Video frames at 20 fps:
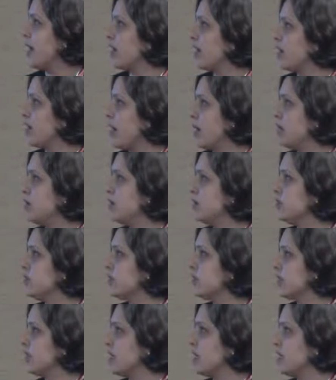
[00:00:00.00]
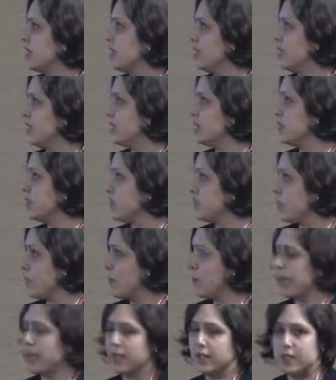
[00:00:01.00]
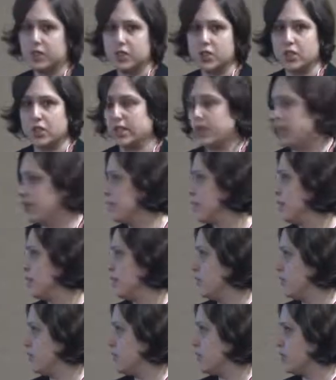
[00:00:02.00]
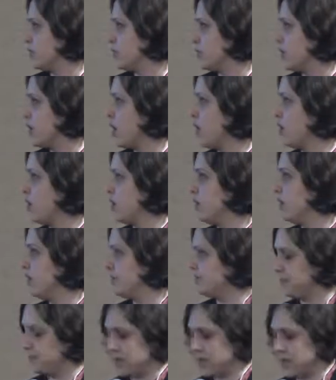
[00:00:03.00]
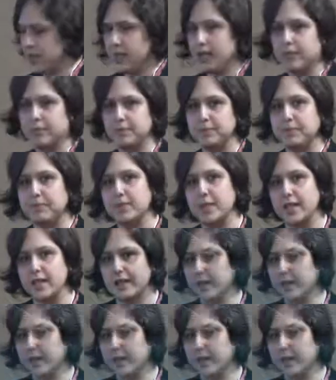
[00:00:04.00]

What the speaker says: collaborators, Chris Weber and Lee Shen at University of Chicago. And